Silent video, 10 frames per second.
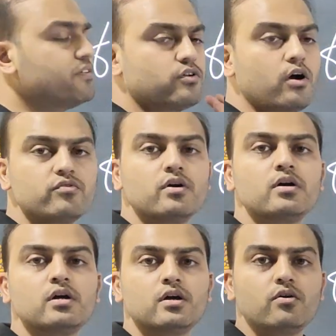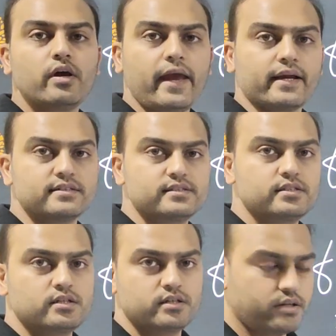place of
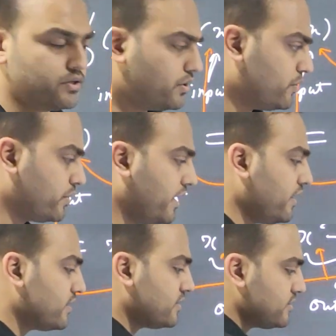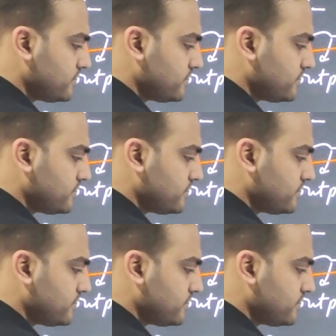x? Okay,